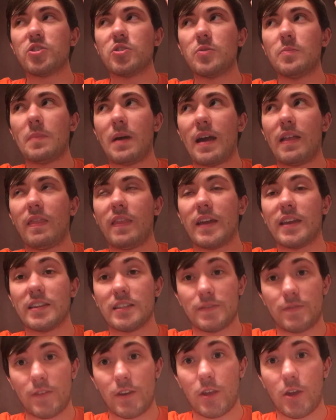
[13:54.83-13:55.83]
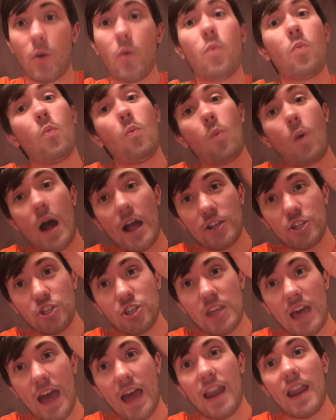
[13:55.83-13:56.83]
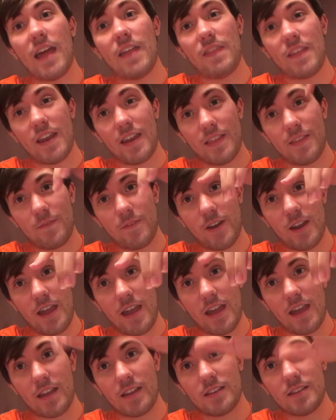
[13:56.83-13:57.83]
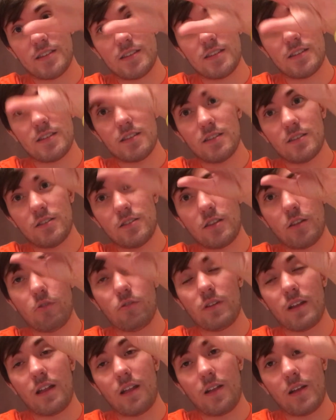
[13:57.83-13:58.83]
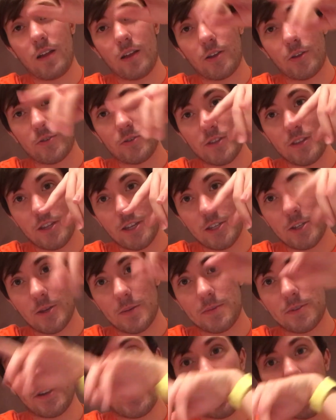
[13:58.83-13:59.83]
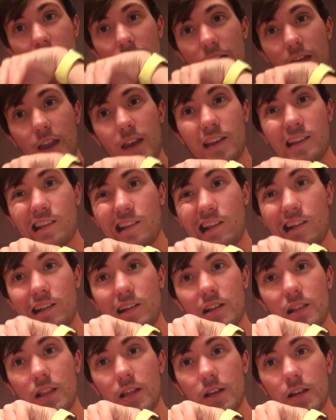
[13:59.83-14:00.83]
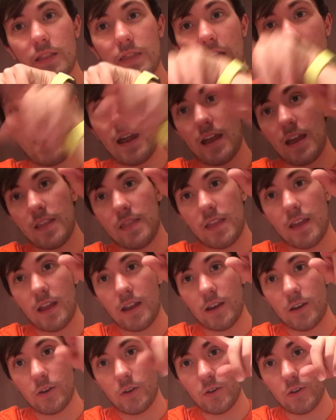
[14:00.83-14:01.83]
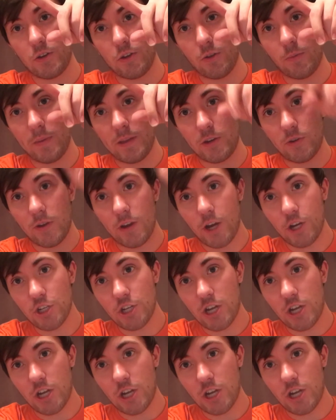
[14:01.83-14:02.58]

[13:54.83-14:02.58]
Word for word: to my latest video, watch that, and then at the very end, uh, go to the description and then click on that, and then you'll be to a hair